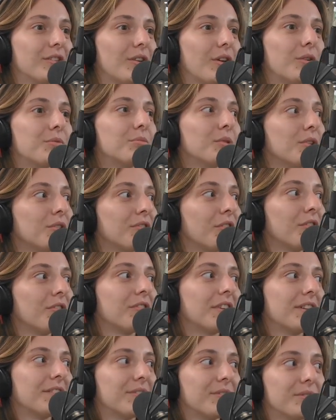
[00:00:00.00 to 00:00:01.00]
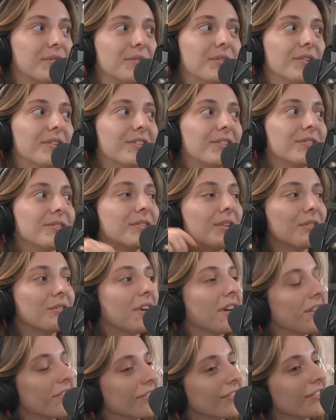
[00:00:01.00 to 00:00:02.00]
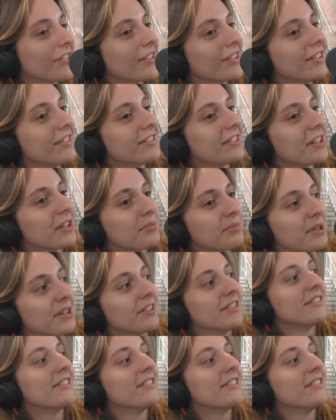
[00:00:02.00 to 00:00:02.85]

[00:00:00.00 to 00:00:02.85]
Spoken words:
beautiful things to arrive in Taipei.